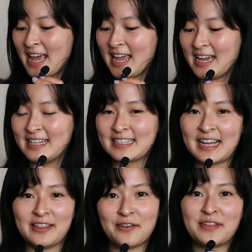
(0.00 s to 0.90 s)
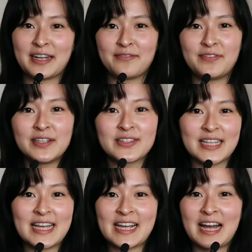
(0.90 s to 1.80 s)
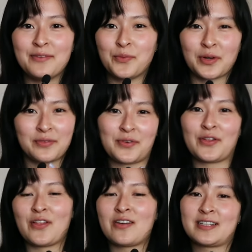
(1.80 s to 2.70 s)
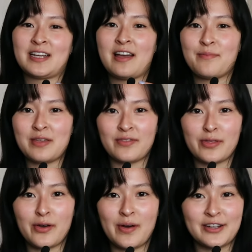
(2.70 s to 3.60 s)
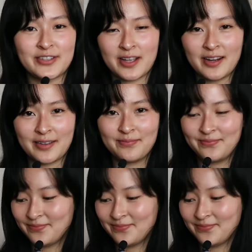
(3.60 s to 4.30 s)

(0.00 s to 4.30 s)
And I love that it feels like I've worn it for a long time, even though I just got it.